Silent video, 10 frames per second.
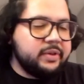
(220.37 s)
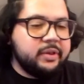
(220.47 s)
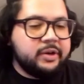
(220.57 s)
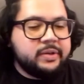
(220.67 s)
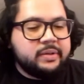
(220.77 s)

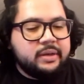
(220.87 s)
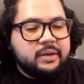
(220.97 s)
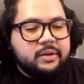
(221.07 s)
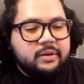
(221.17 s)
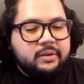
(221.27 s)
there's
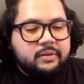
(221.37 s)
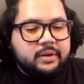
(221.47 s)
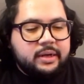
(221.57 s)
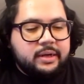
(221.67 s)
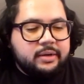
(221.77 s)

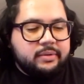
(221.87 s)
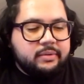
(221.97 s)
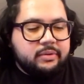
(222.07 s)
uh,